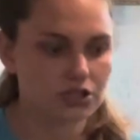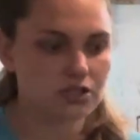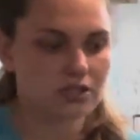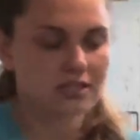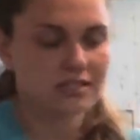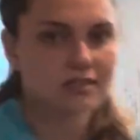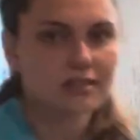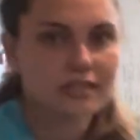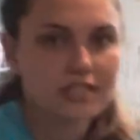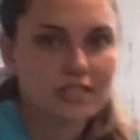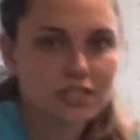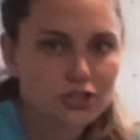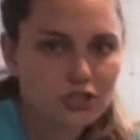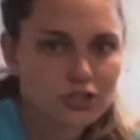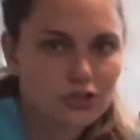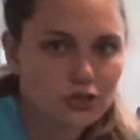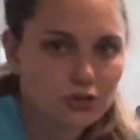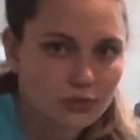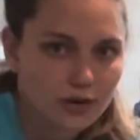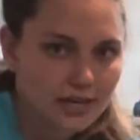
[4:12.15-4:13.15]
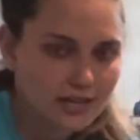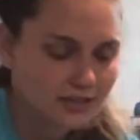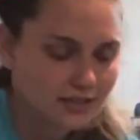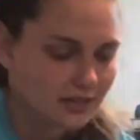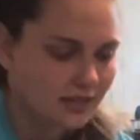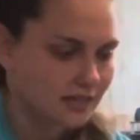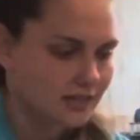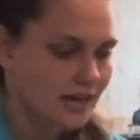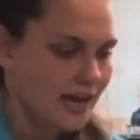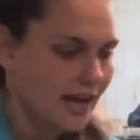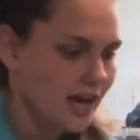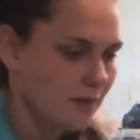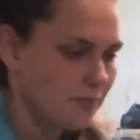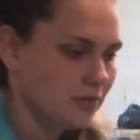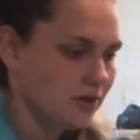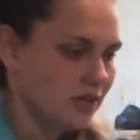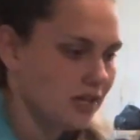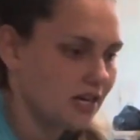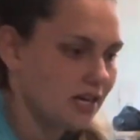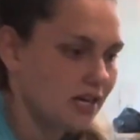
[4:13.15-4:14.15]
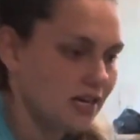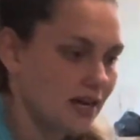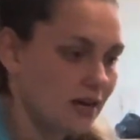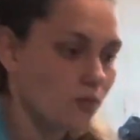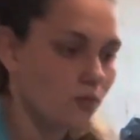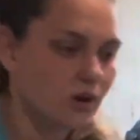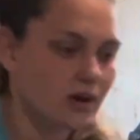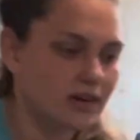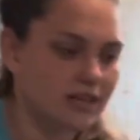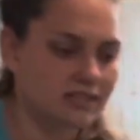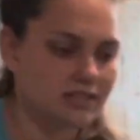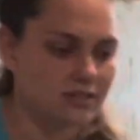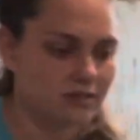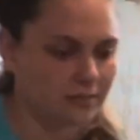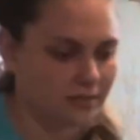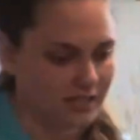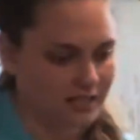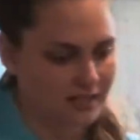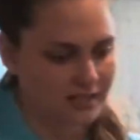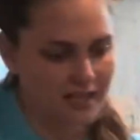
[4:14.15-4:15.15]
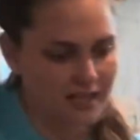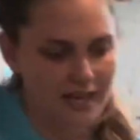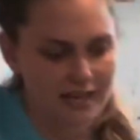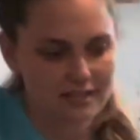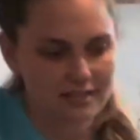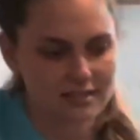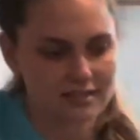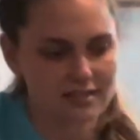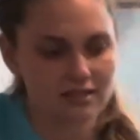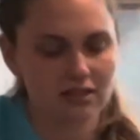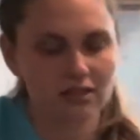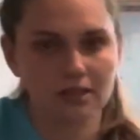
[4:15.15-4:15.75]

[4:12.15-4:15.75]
This leash is a great thing to happen, and I want it to be, yes,